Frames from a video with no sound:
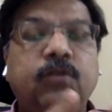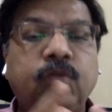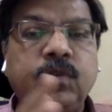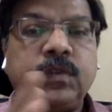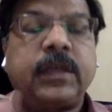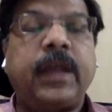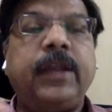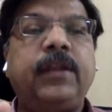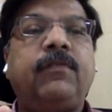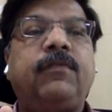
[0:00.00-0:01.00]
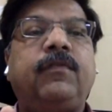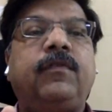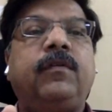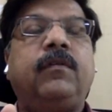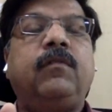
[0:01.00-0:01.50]
those kind of
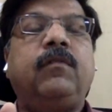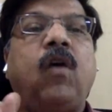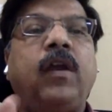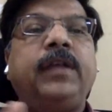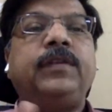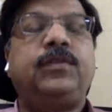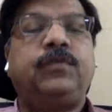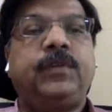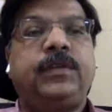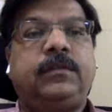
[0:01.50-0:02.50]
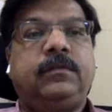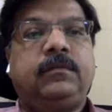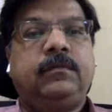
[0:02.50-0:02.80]
worry situation,